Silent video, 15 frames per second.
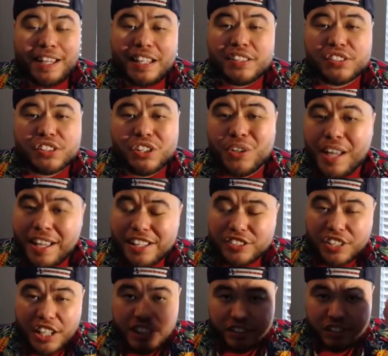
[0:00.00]
He still has
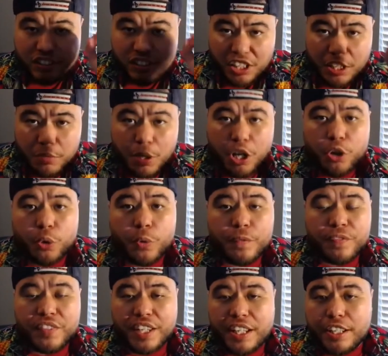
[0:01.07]
zero
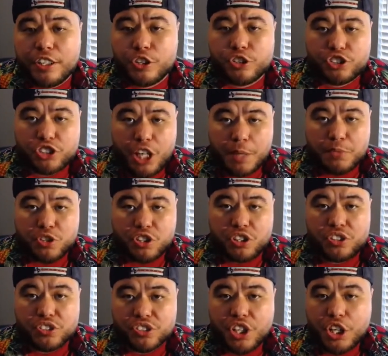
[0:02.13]

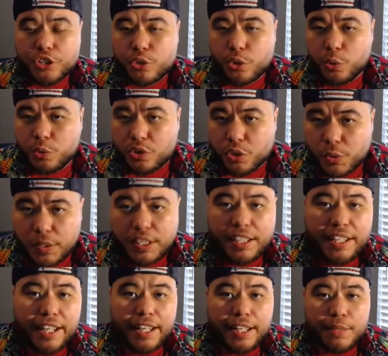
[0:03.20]
interceptions through three
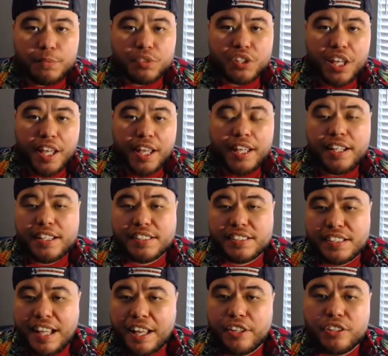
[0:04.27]
games and is
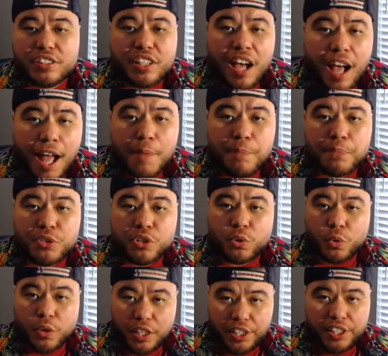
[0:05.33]
now top
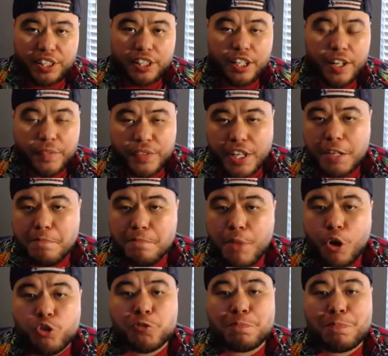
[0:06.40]
three in
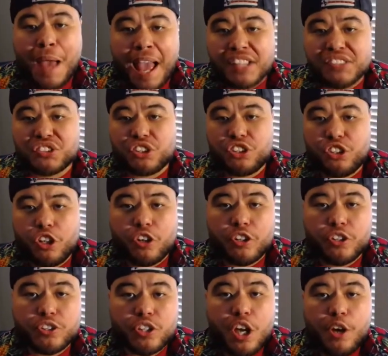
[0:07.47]
most passing
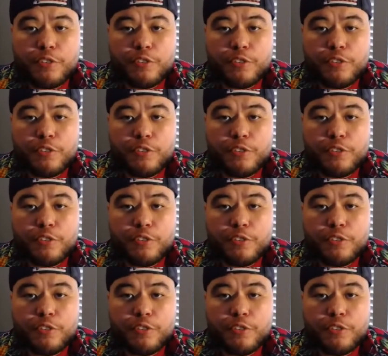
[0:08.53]
yards